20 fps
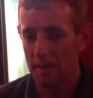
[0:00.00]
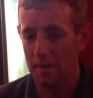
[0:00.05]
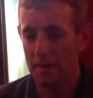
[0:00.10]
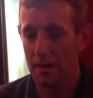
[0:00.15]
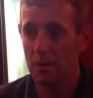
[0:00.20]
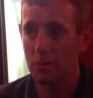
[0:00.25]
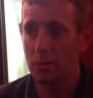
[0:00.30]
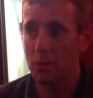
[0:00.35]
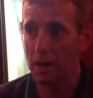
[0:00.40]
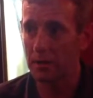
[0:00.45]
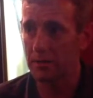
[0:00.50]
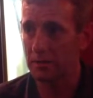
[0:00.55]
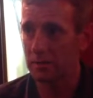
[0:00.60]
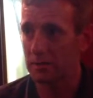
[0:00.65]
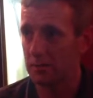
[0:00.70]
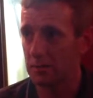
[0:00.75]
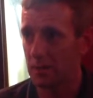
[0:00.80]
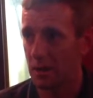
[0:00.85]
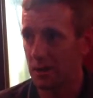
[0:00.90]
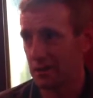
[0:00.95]
and they went
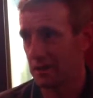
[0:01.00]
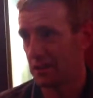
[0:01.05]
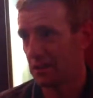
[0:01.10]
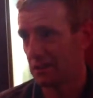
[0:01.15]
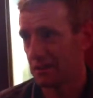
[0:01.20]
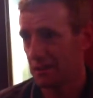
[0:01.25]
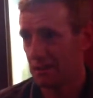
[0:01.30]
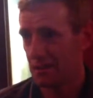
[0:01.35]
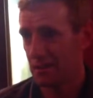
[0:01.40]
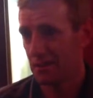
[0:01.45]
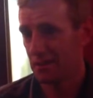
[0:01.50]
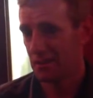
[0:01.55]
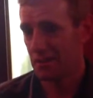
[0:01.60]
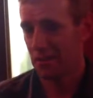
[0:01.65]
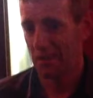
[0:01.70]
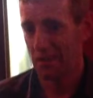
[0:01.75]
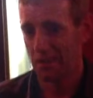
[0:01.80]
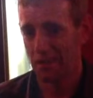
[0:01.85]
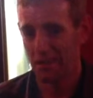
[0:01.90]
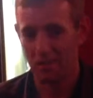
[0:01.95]
on a,
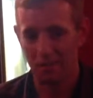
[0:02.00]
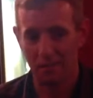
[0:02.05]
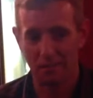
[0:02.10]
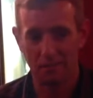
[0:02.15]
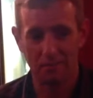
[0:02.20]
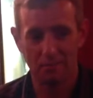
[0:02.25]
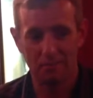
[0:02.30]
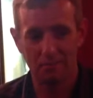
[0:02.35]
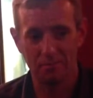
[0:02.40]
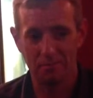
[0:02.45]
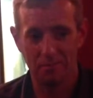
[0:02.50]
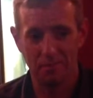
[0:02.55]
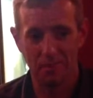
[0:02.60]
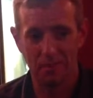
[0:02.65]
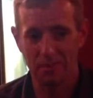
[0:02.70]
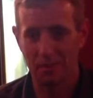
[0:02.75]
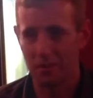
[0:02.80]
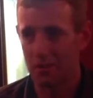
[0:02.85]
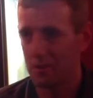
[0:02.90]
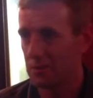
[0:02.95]
uh,
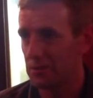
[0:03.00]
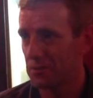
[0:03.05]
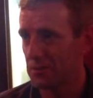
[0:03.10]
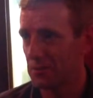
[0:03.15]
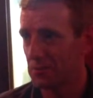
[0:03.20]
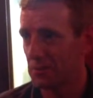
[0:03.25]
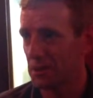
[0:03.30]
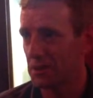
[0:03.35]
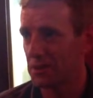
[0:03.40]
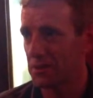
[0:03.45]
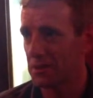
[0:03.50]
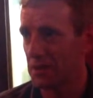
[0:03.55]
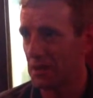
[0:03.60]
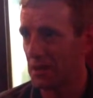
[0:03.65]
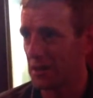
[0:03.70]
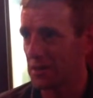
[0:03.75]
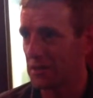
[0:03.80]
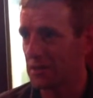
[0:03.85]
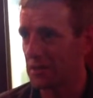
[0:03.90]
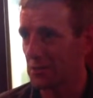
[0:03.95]
I don't know like, what kind of
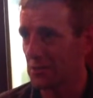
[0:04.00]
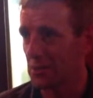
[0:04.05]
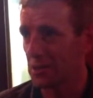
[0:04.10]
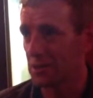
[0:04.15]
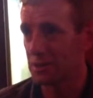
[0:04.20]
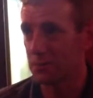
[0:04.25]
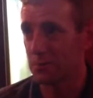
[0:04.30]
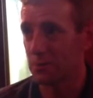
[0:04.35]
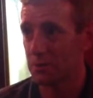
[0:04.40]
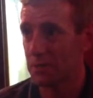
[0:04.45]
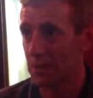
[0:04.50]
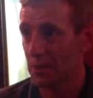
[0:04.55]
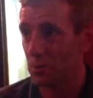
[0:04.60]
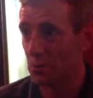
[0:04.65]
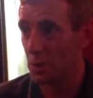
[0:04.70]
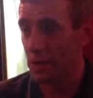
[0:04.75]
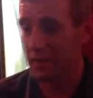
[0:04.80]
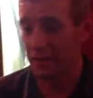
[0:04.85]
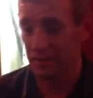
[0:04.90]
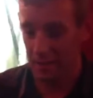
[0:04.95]
holiday it was, but they
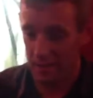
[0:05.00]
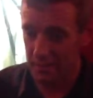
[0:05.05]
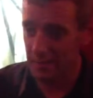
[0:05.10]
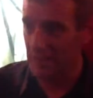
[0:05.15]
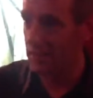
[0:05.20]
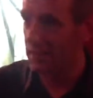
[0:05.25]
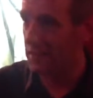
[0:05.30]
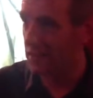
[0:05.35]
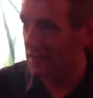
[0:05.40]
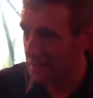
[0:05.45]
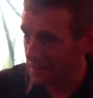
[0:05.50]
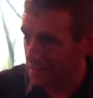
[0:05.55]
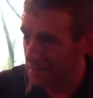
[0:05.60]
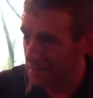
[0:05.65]
went and they like